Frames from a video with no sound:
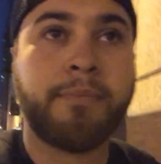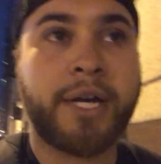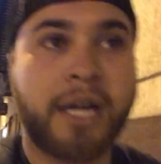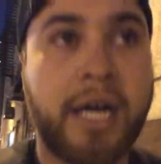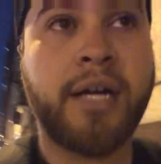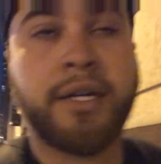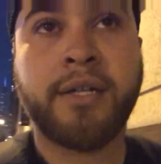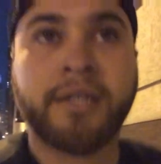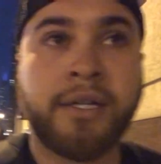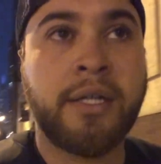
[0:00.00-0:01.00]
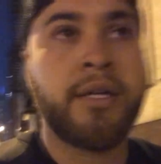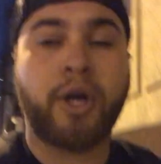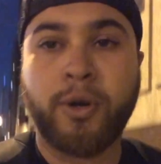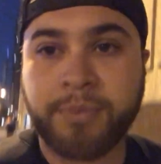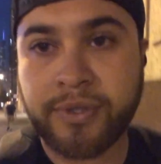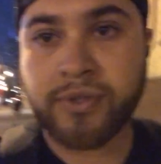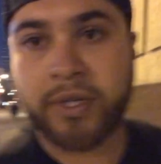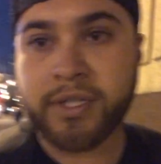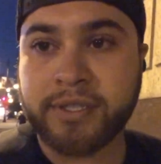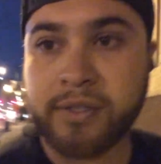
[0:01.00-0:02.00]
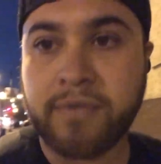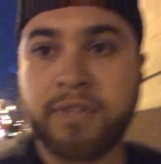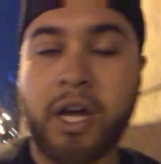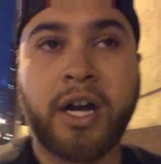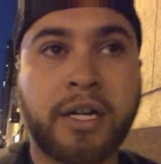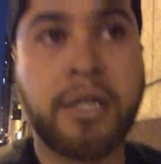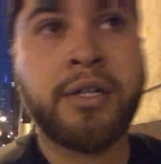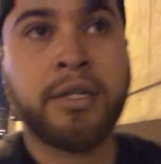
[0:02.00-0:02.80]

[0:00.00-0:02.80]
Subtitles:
But I hope you enjoy this little vlog.